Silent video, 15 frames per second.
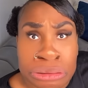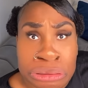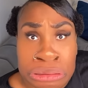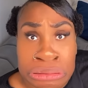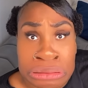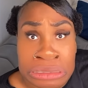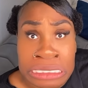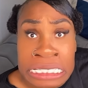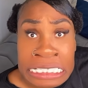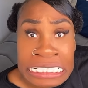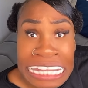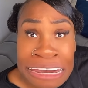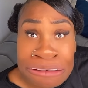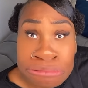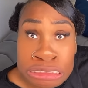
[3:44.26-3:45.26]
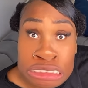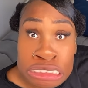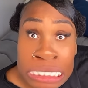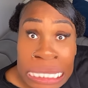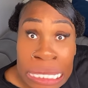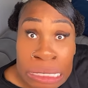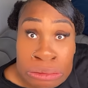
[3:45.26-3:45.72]
Whew, that was
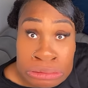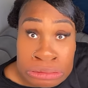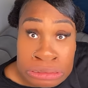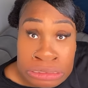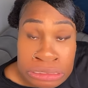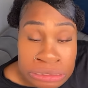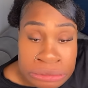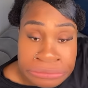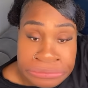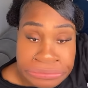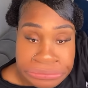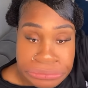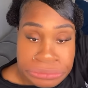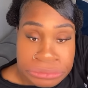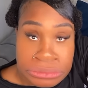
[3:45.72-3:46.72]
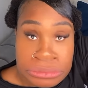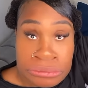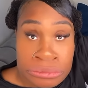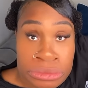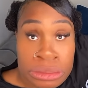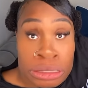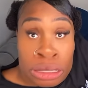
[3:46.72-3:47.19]
close.
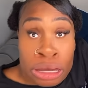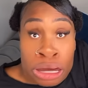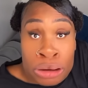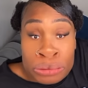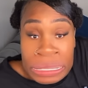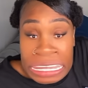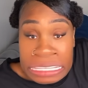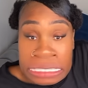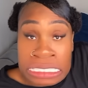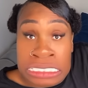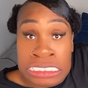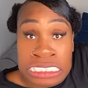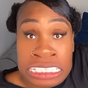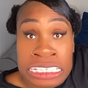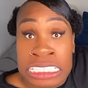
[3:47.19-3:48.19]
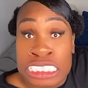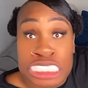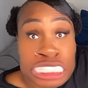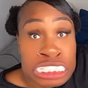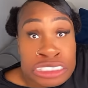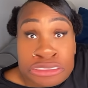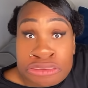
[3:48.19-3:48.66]
Okay, listen,
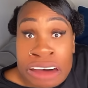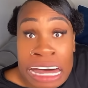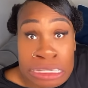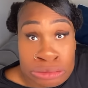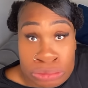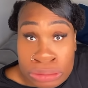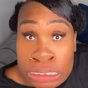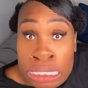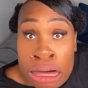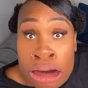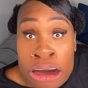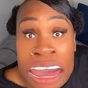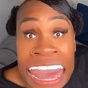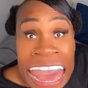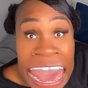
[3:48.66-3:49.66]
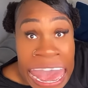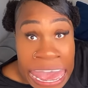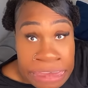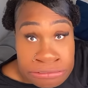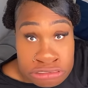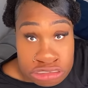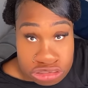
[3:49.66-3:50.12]
just follow along. I
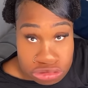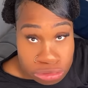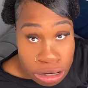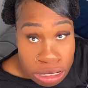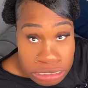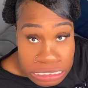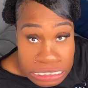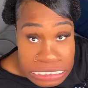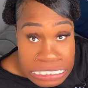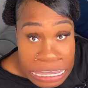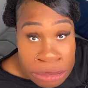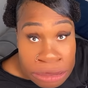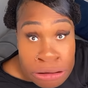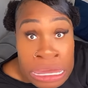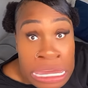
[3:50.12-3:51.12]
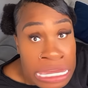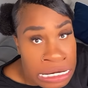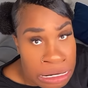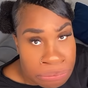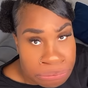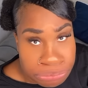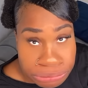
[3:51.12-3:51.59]
have to draw this out,
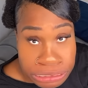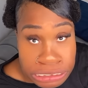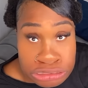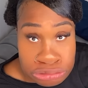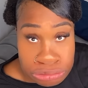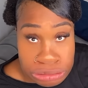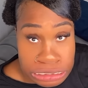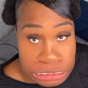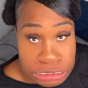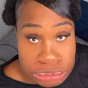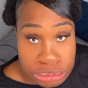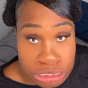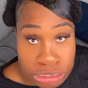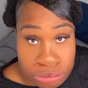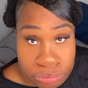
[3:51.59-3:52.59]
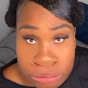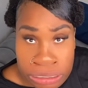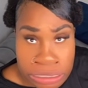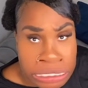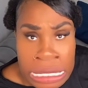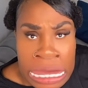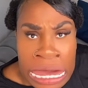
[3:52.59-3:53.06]
and I'm pretty sure this is gonna
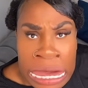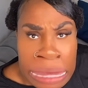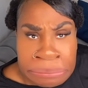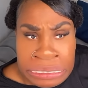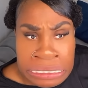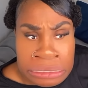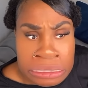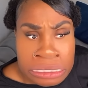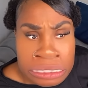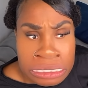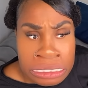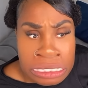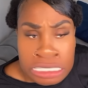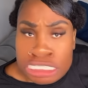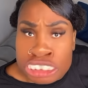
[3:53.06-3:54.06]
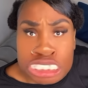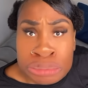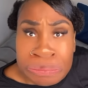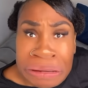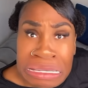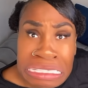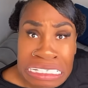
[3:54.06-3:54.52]
work. I mean, she'll
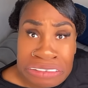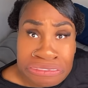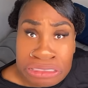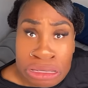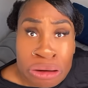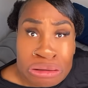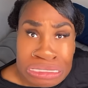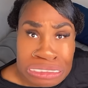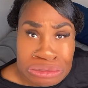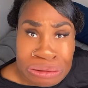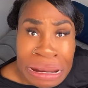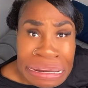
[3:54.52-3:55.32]
barely even notice,